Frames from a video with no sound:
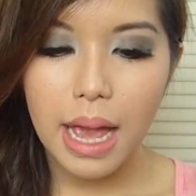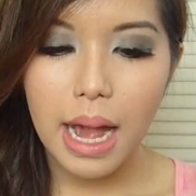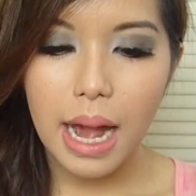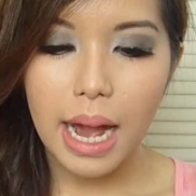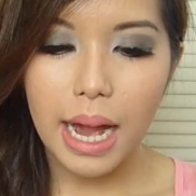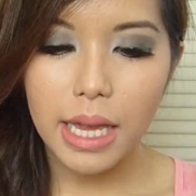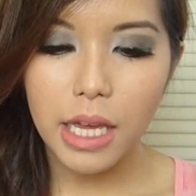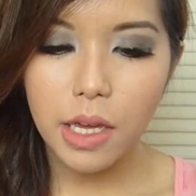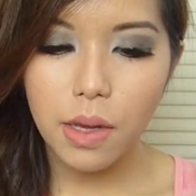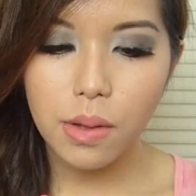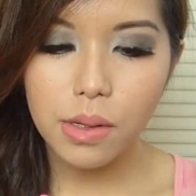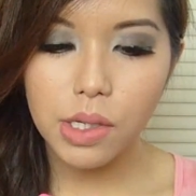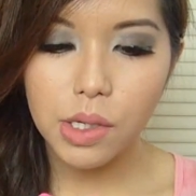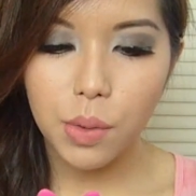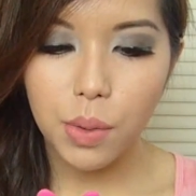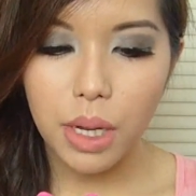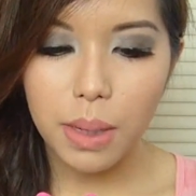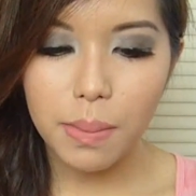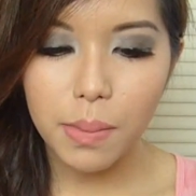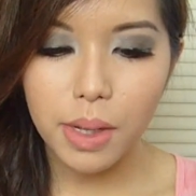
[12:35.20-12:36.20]
I use
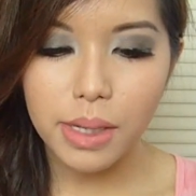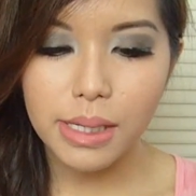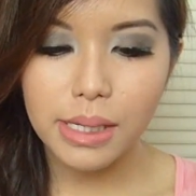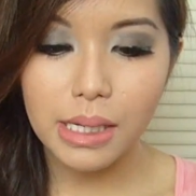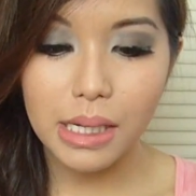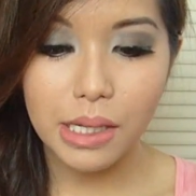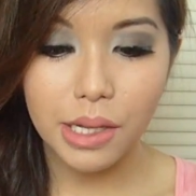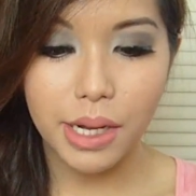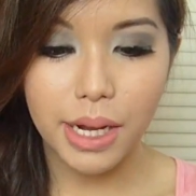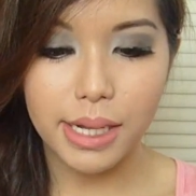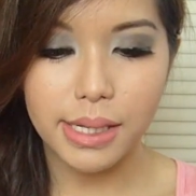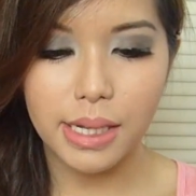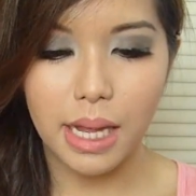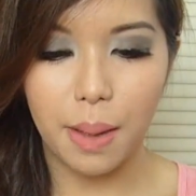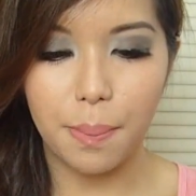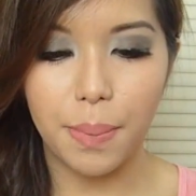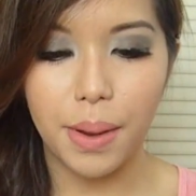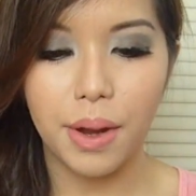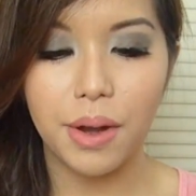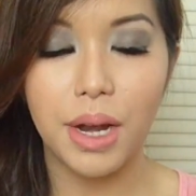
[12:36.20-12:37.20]
cream concealer
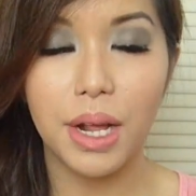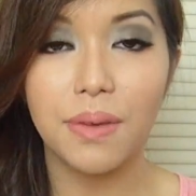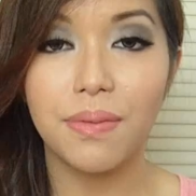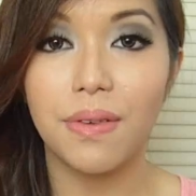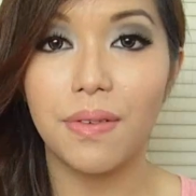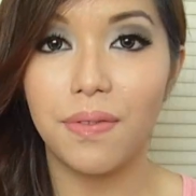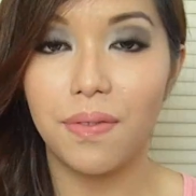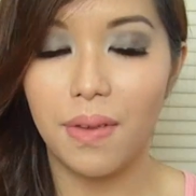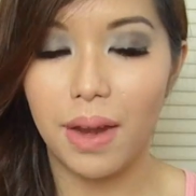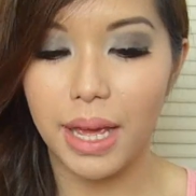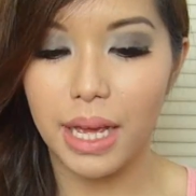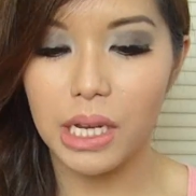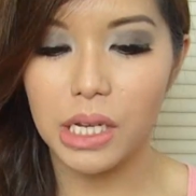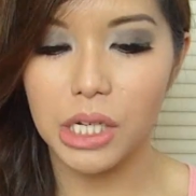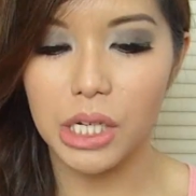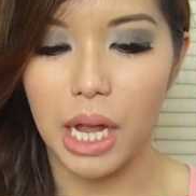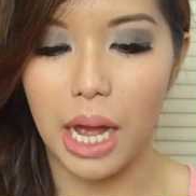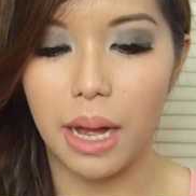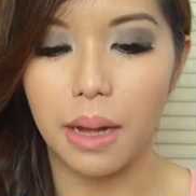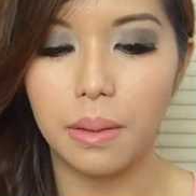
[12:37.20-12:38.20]
kasi, pero nagsa-flake
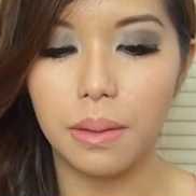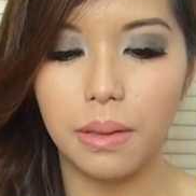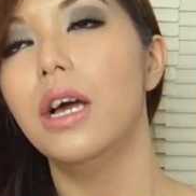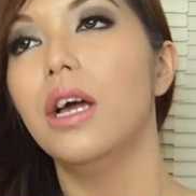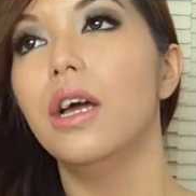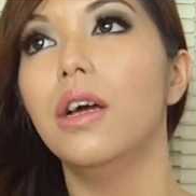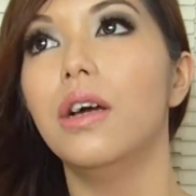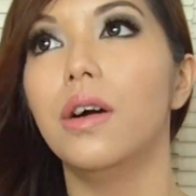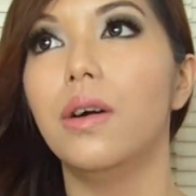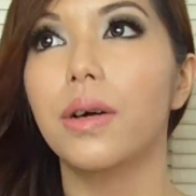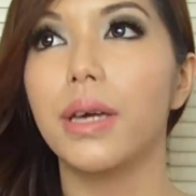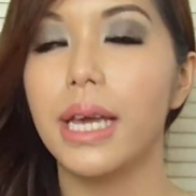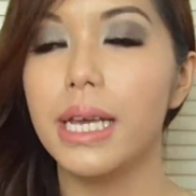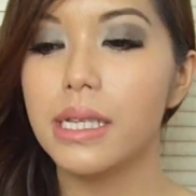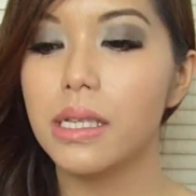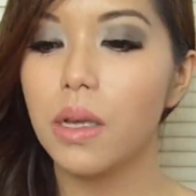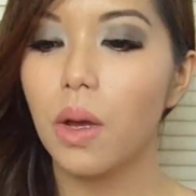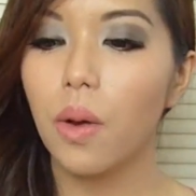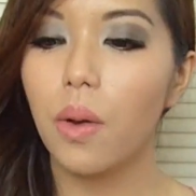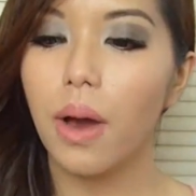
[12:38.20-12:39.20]
siya.
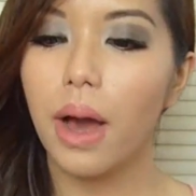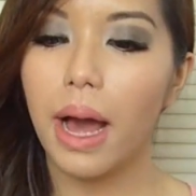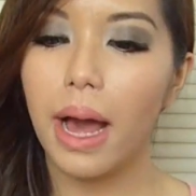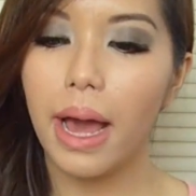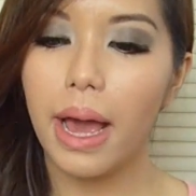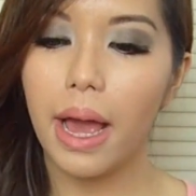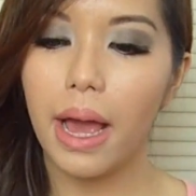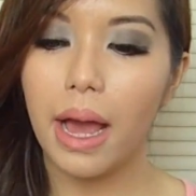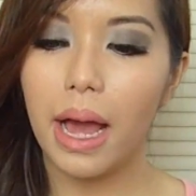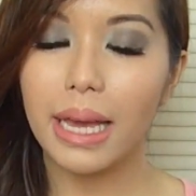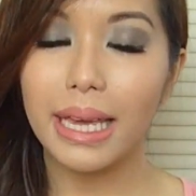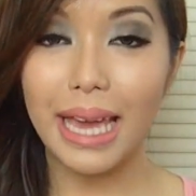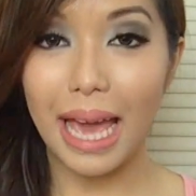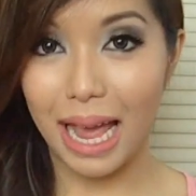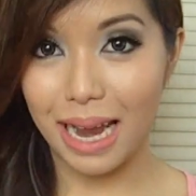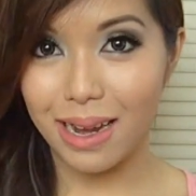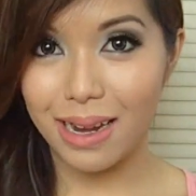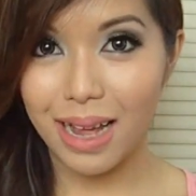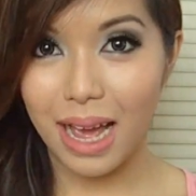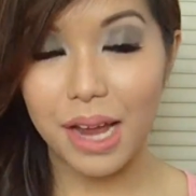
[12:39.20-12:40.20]
Okay, so
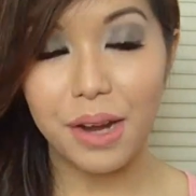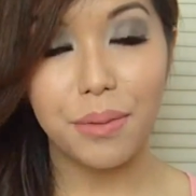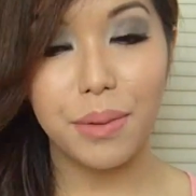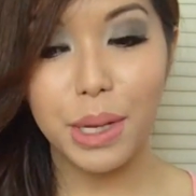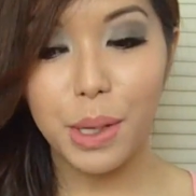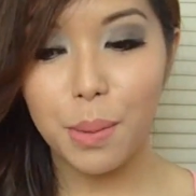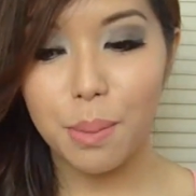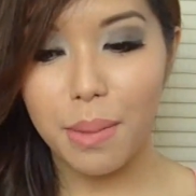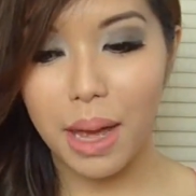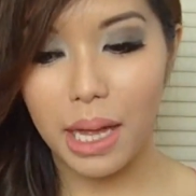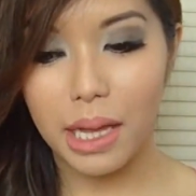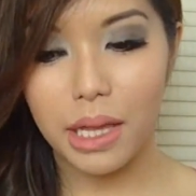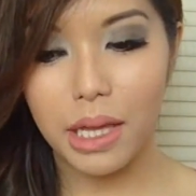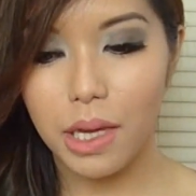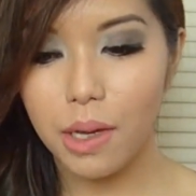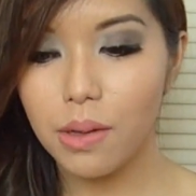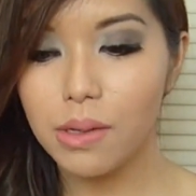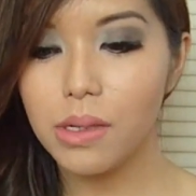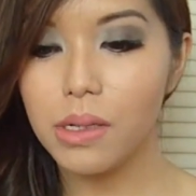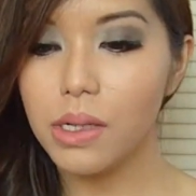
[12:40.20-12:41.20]
again, I recommend
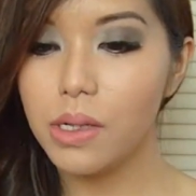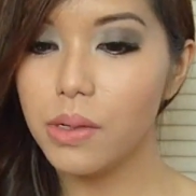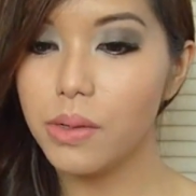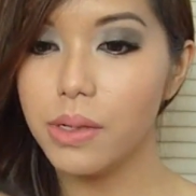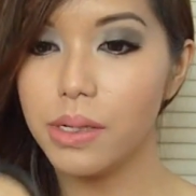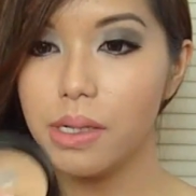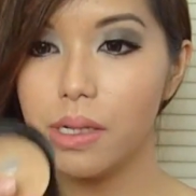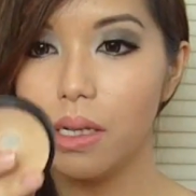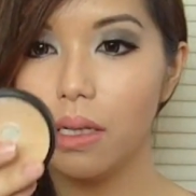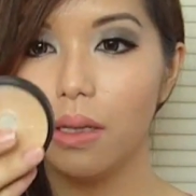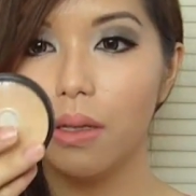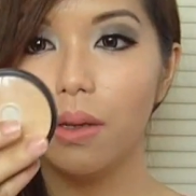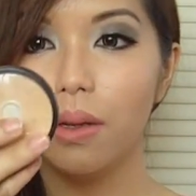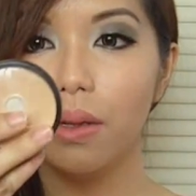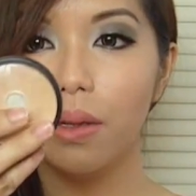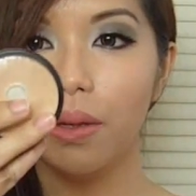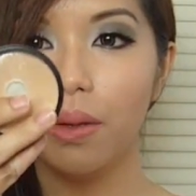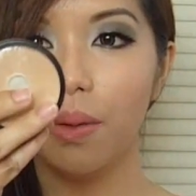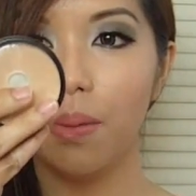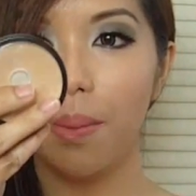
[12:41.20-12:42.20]
you to use the
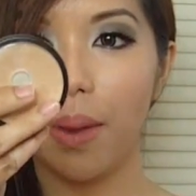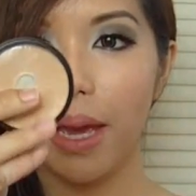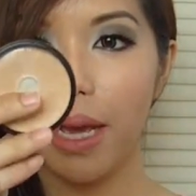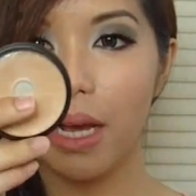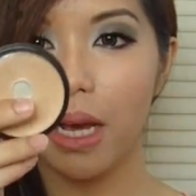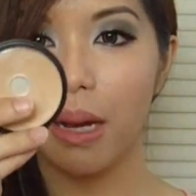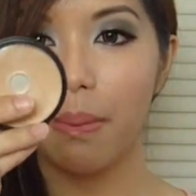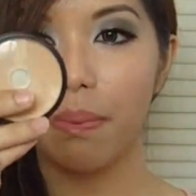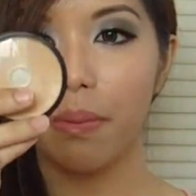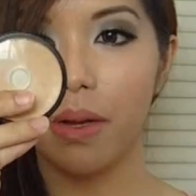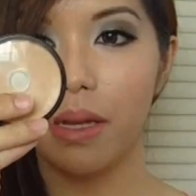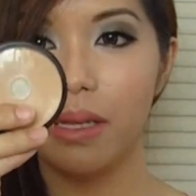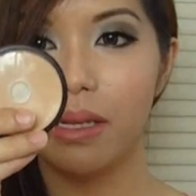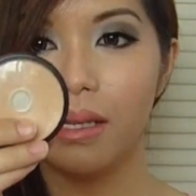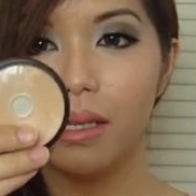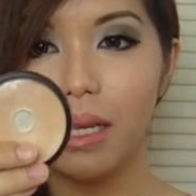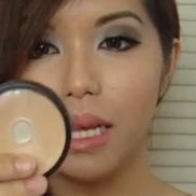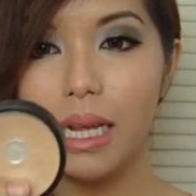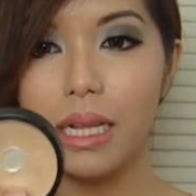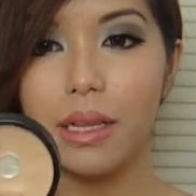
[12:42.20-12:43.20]
Lulu Makeup
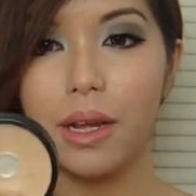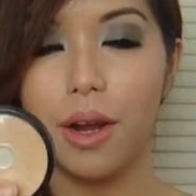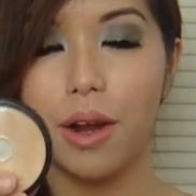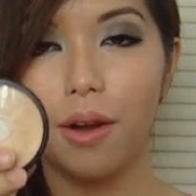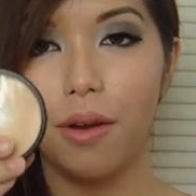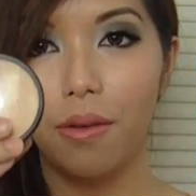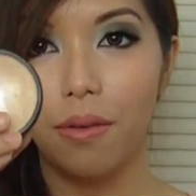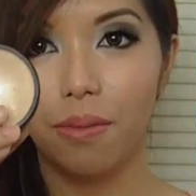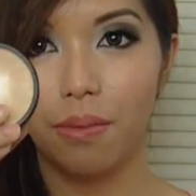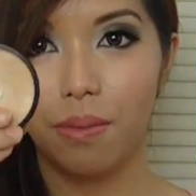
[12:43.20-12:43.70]
Concealer